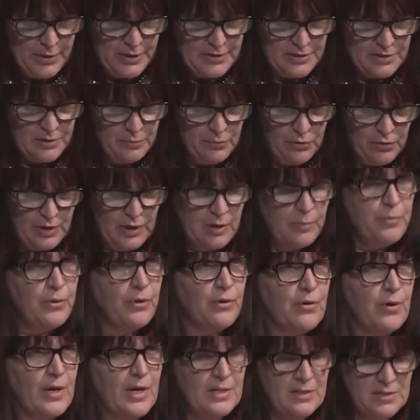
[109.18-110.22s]
But as the morning
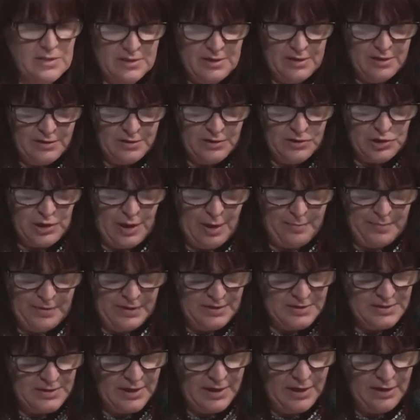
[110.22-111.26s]
progressed, the
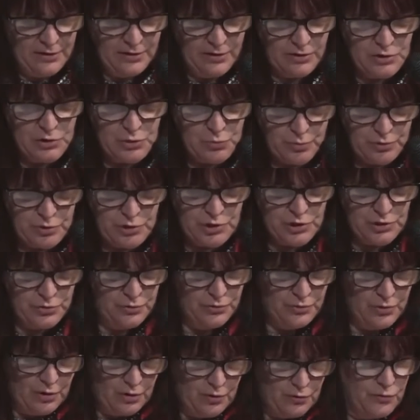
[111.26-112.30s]
Japanese carriers were
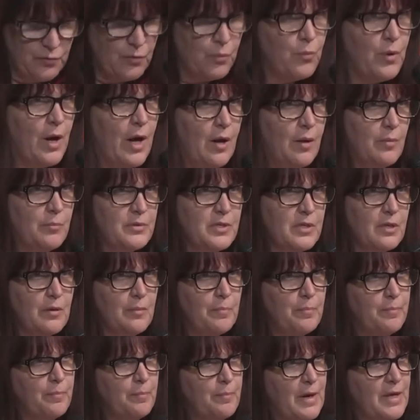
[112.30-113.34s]
soon overwhelmed
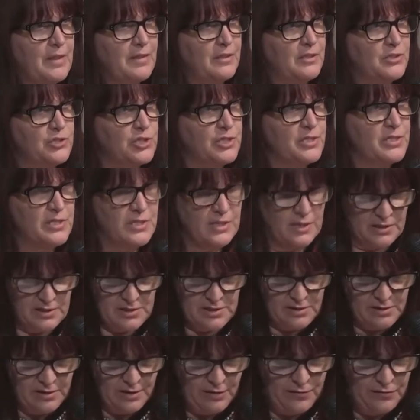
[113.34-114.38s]
by the
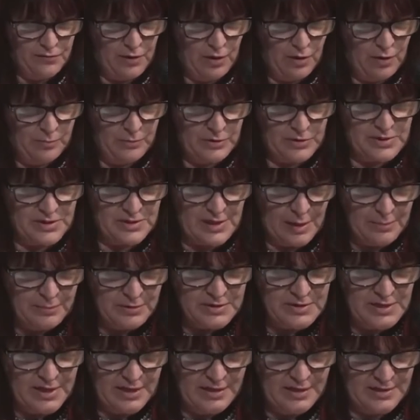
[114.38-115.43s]
logistics of almost
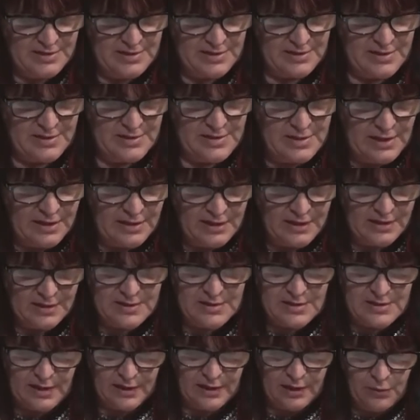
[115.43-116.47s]
simultaneously sending
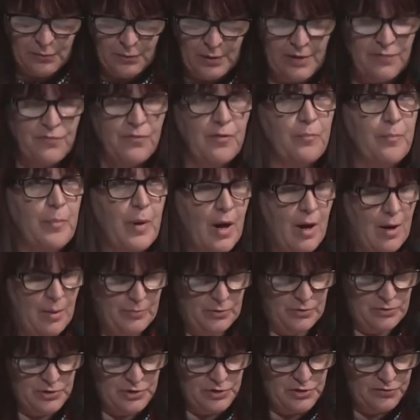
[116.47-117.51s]
a second wave of
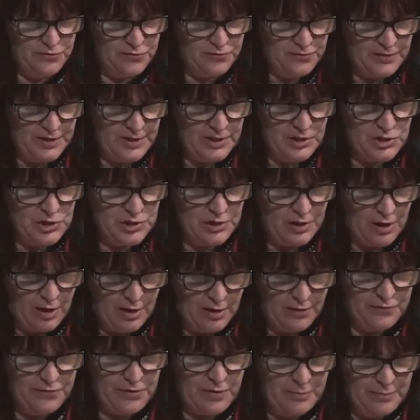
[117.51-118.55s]
bombers to finish
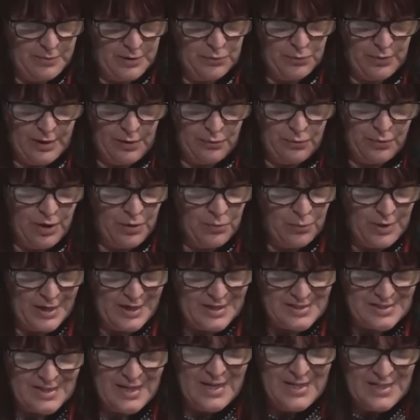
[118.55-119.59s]
off the Midway
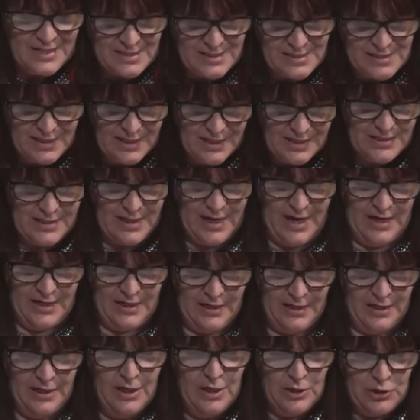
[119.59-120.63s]
runways,
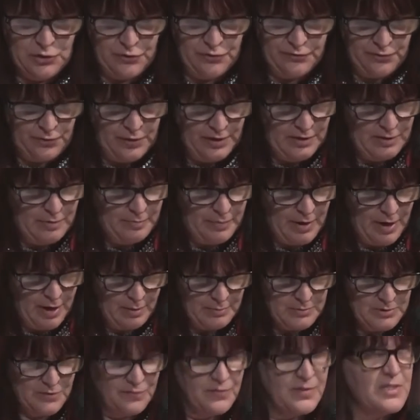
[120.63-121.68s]
zigzagging to avoid the
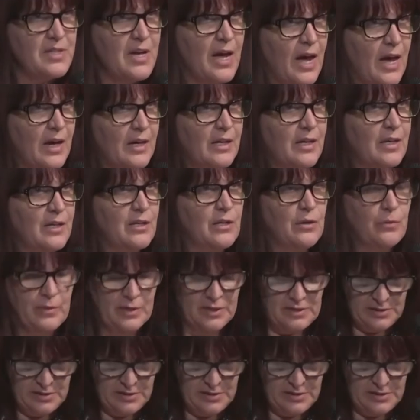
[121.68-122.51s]
bombs of attacking